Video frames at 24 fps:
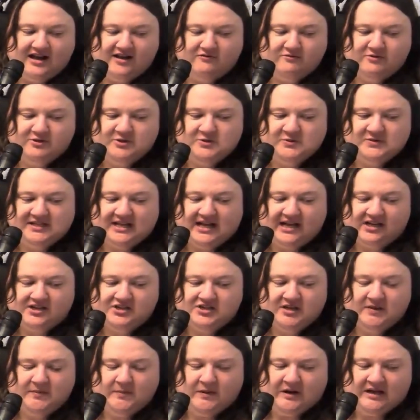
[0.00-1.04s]
which was
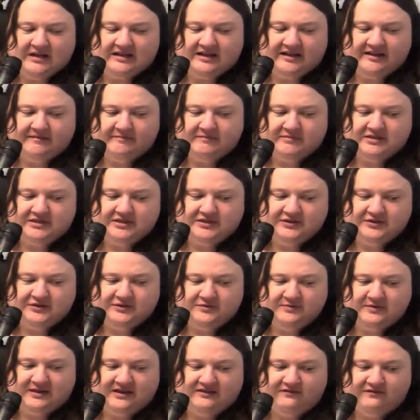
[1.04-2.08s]
actually brought up
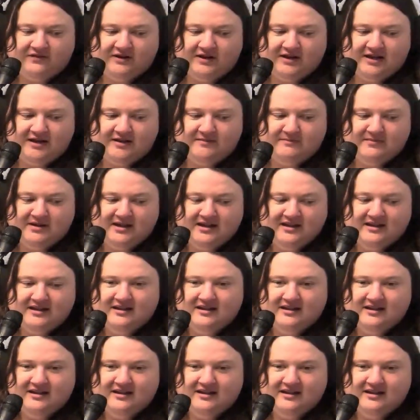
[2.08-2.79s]
to me from